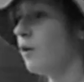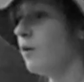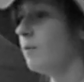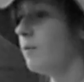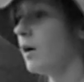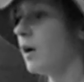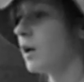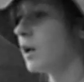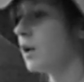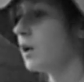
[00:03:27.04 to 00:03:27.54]
no
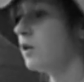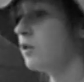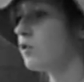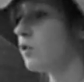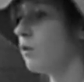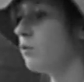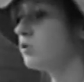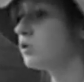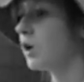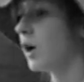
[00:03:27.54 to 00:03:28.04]
money,
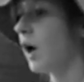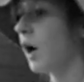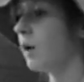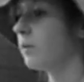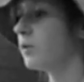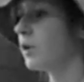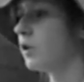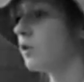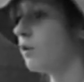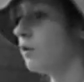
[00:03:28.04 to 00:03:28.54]
no
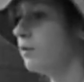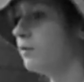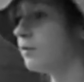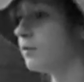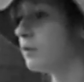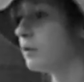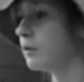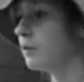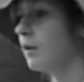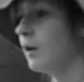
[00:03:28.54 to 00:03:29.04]
jobs, and no
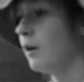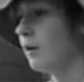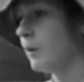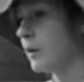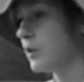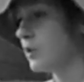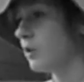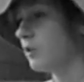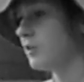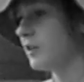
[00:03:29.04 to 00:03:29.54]
food,
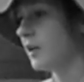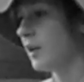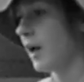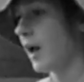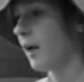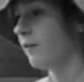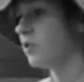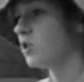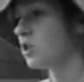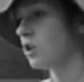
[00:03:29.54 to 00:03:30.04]
we sure did
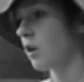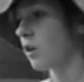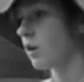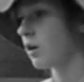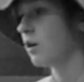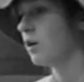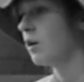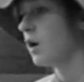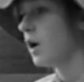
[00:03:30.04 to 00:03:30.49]
have each other.